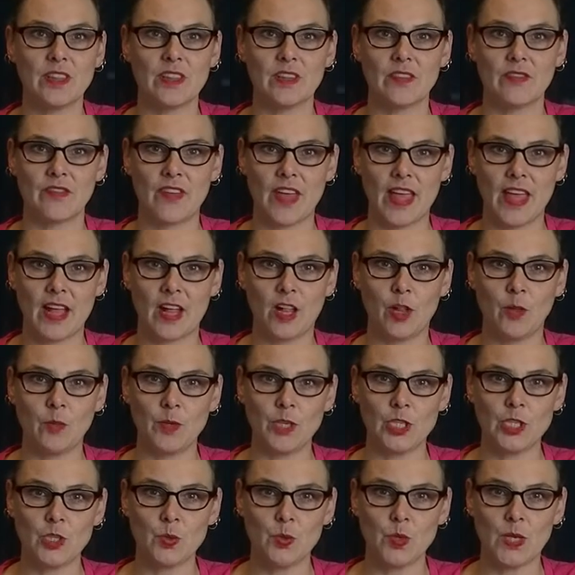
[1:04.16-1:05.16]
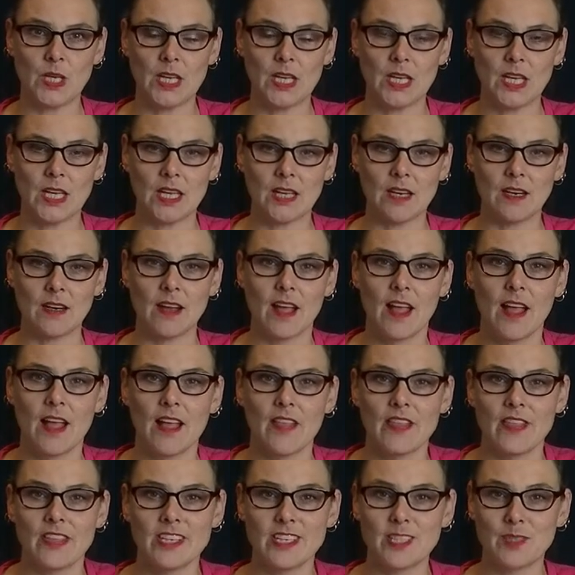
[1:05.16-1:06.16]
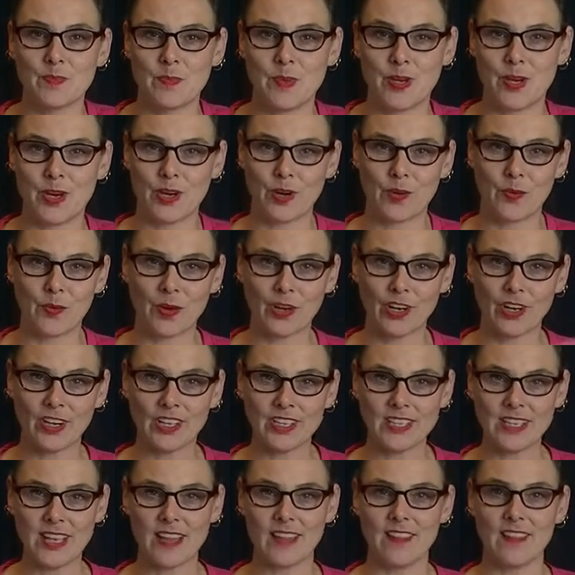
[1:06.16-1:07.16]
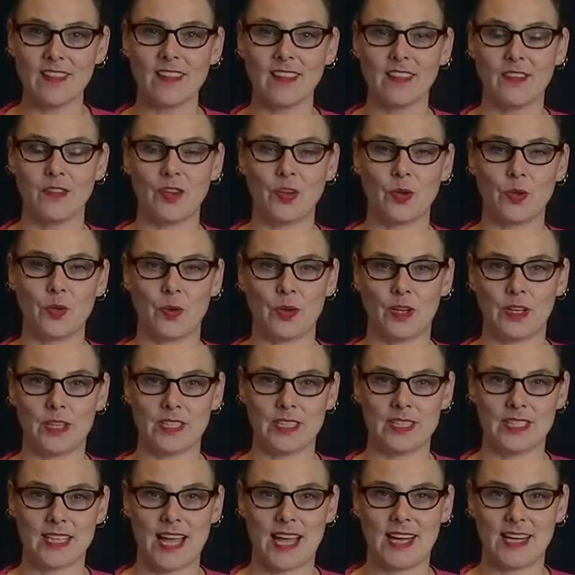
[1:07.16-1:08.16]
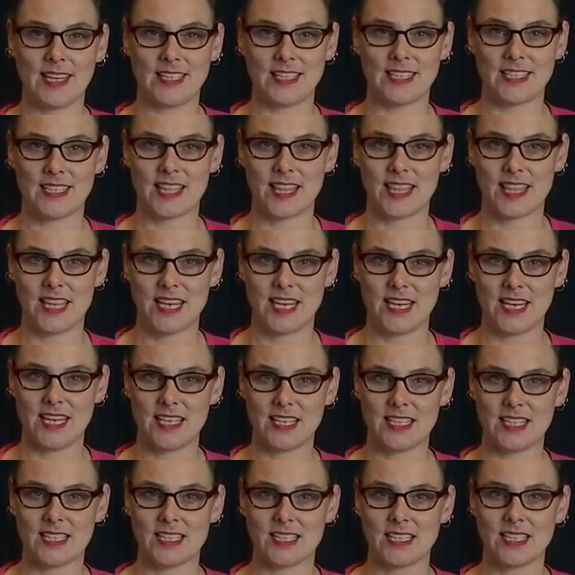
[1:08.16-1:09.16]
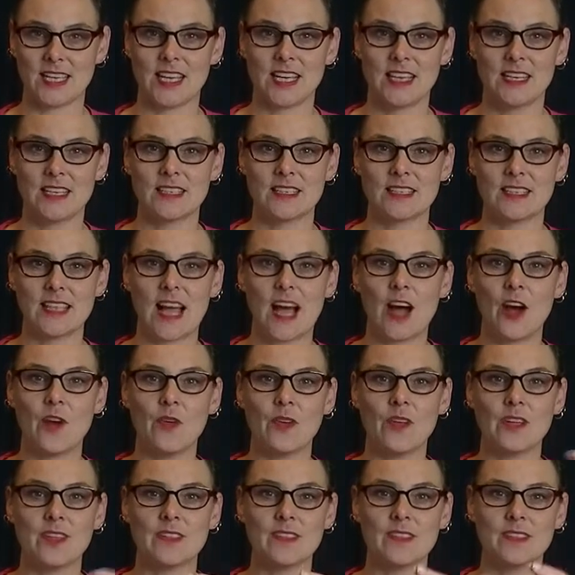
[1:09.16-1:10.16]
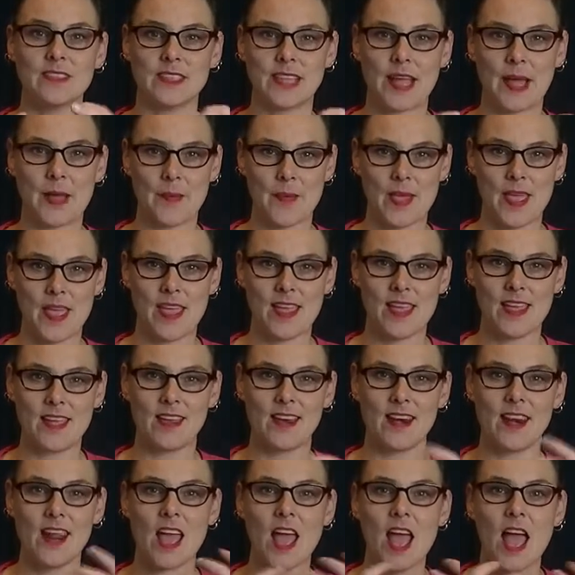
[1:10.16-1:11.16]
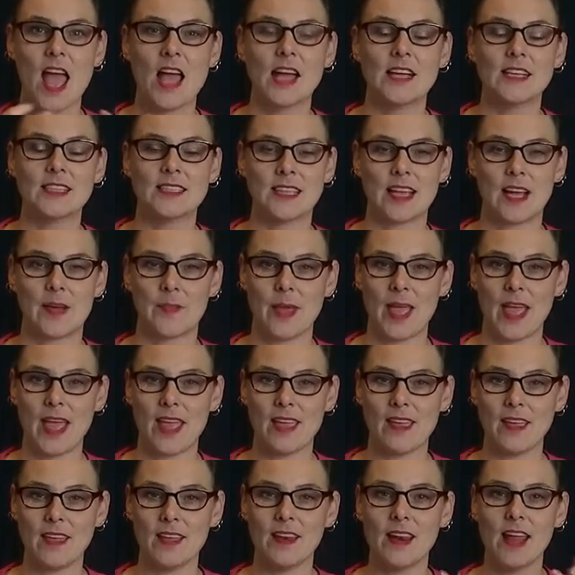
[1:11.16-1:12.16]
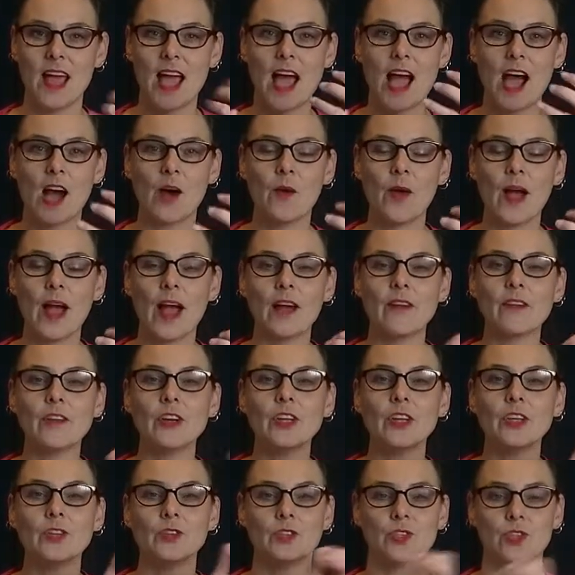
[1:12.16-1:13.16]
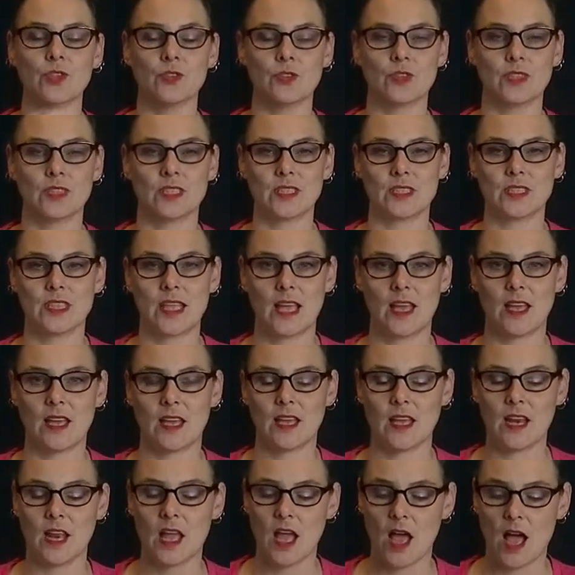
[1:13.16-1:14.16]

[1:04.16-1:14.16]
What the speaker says: the veil between the spirit world and the living world is at its thinnest. Samhain, Samhain, Samhain, however you choose to say it.